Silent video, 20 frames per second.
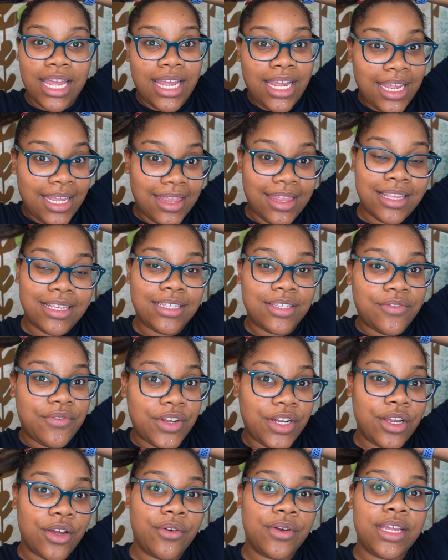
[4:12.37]
in this
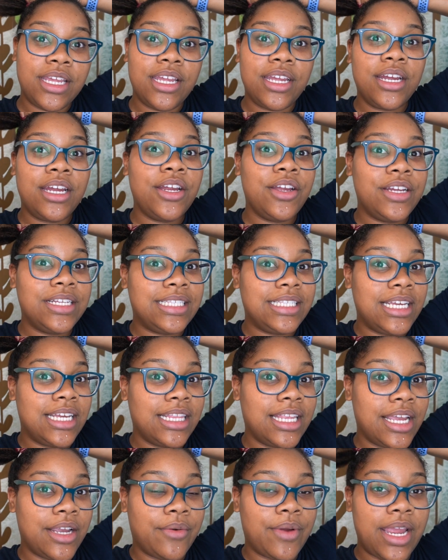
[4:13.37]
video here. You can see
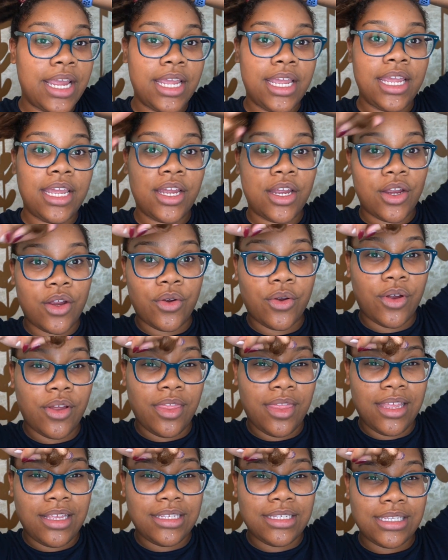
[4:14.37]
it like right here or
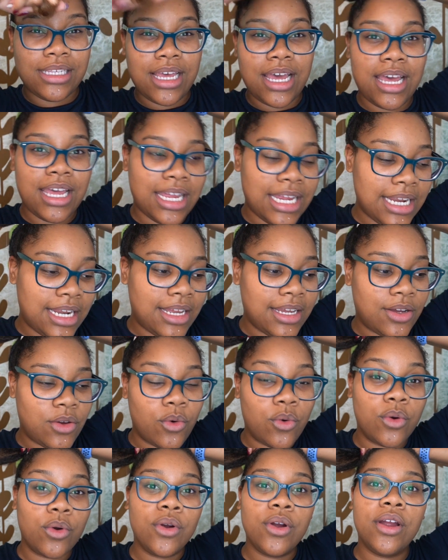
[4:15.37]
on this side
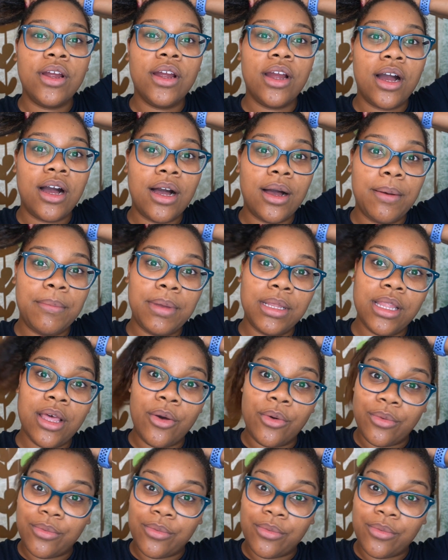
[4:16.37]
or below.